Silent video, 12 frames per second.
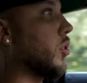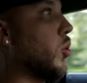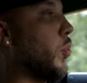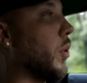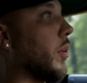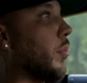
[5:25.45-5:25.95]

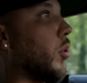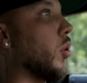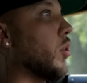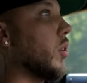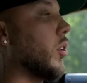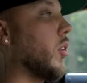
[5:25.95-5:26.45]
Stupid.
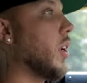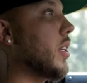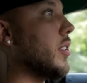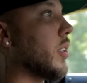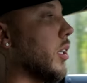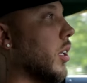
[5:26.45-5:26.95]
Bro.
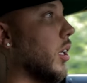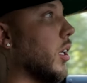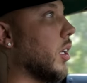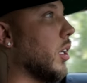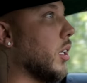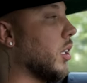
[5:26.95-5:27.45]
Crazy.
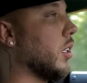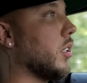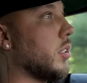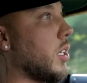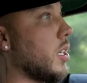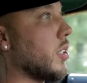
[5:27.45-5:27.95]

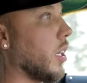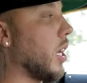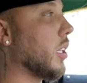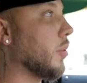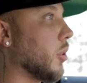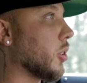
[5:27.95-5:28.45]
You guys are
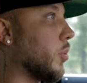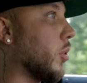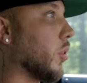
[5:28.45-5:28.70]
animals,